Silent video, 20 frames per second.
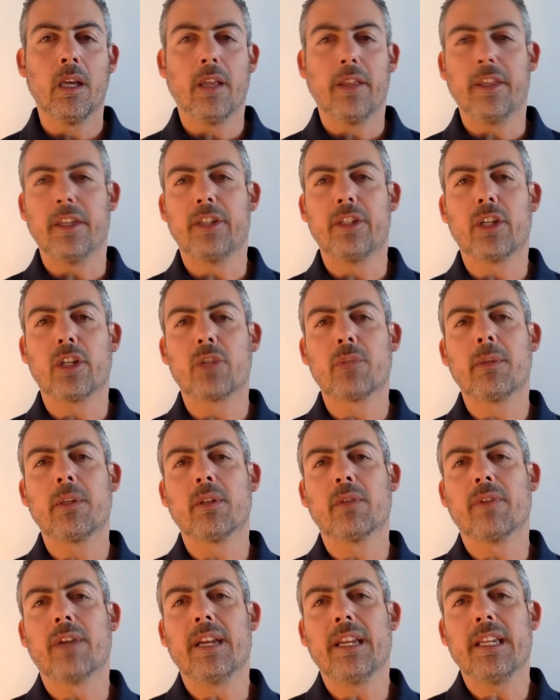The judgment
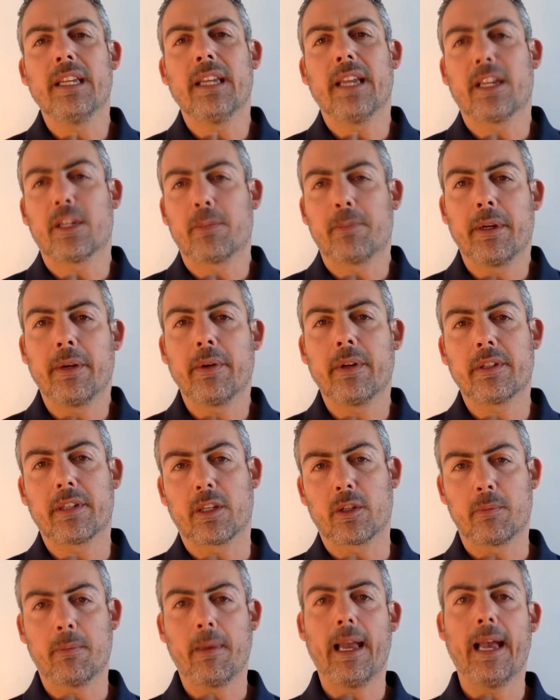of any experience
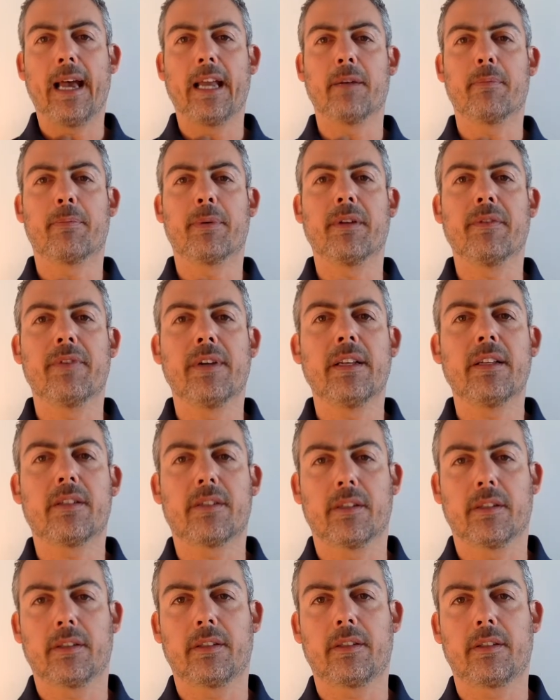as bad prevents
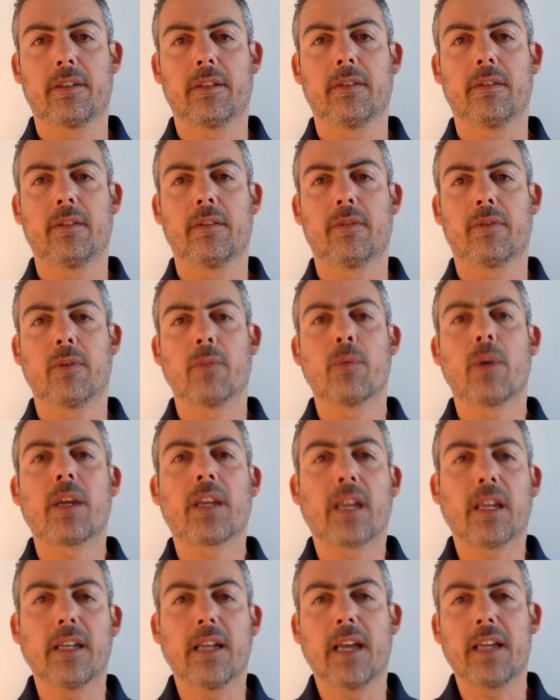us from
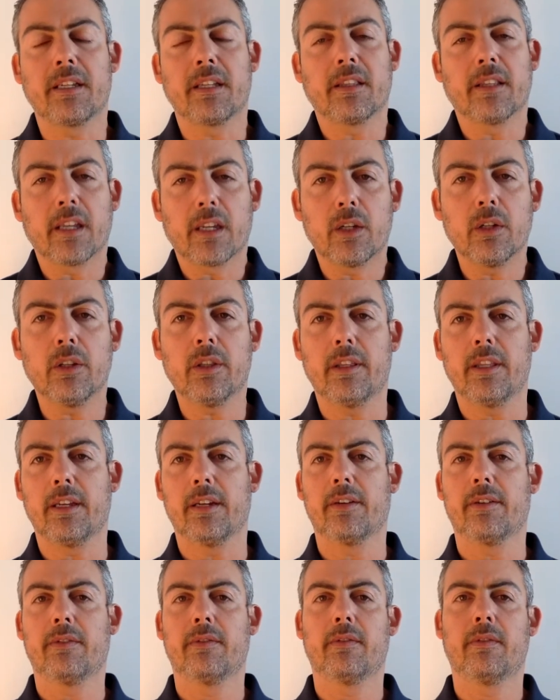recognizing the good
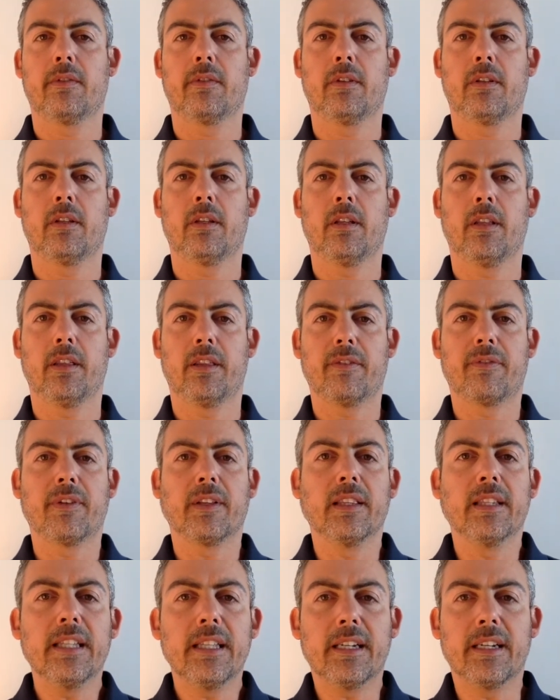there, the
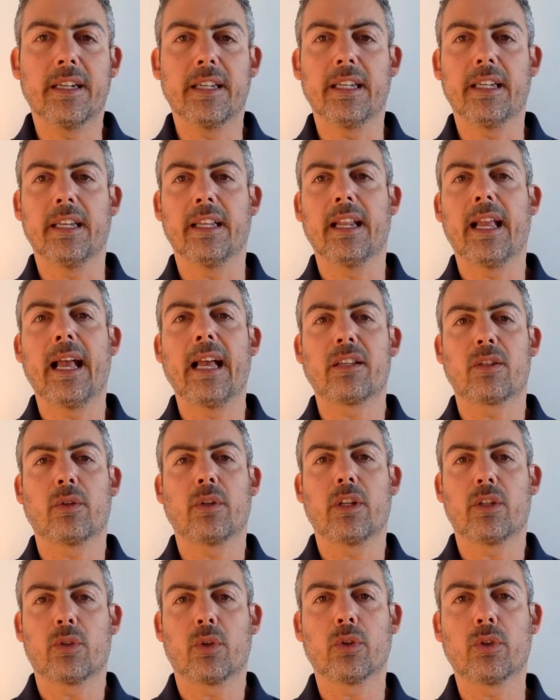validity it has on
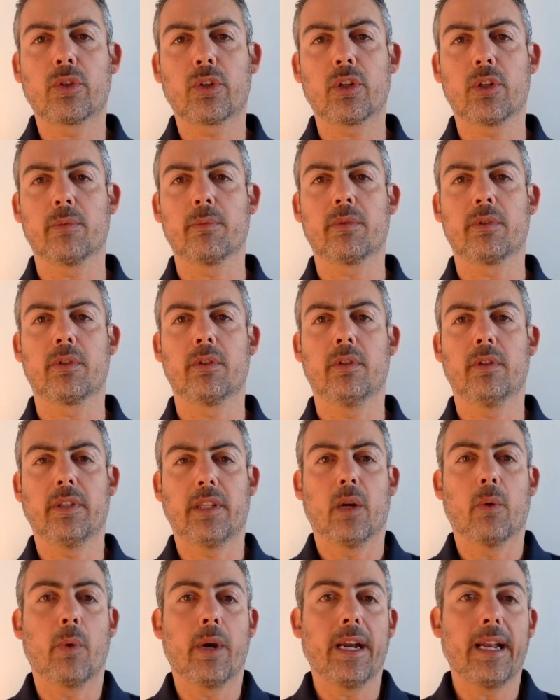its own terms,
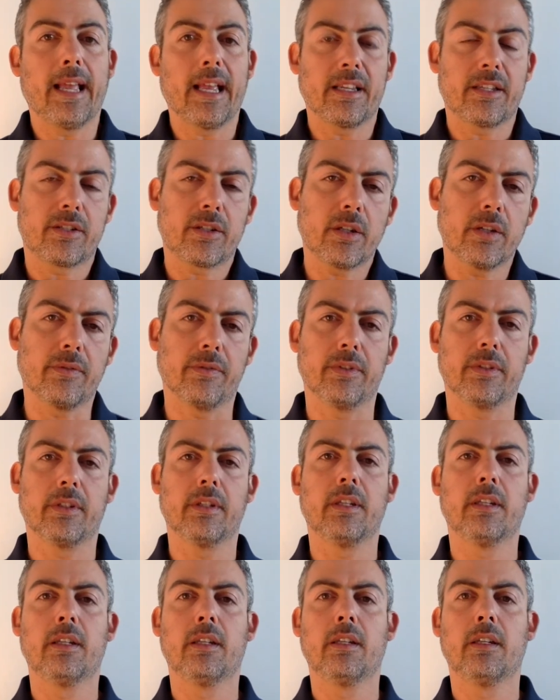the way it has served.
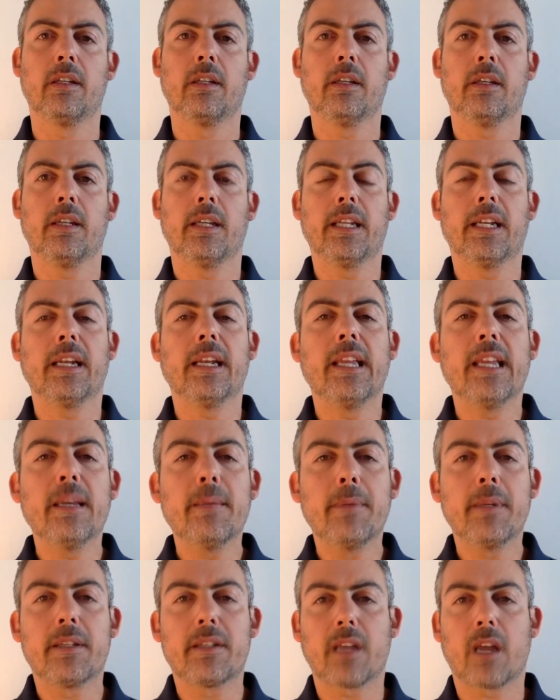It
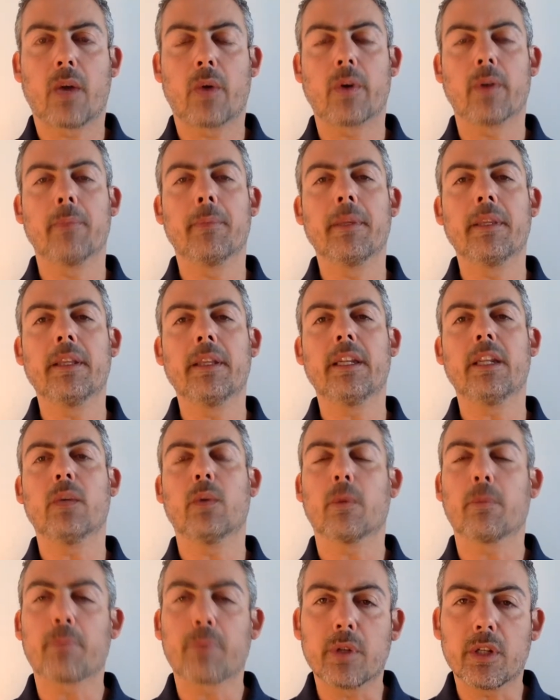inhibits our ability to
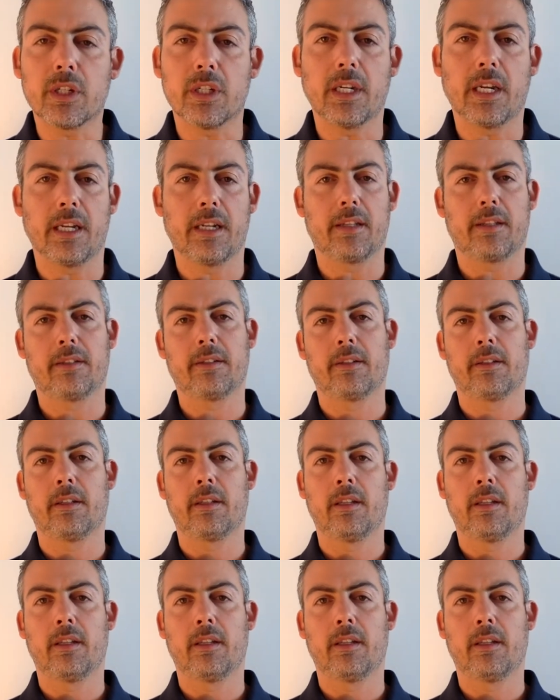appreciate it.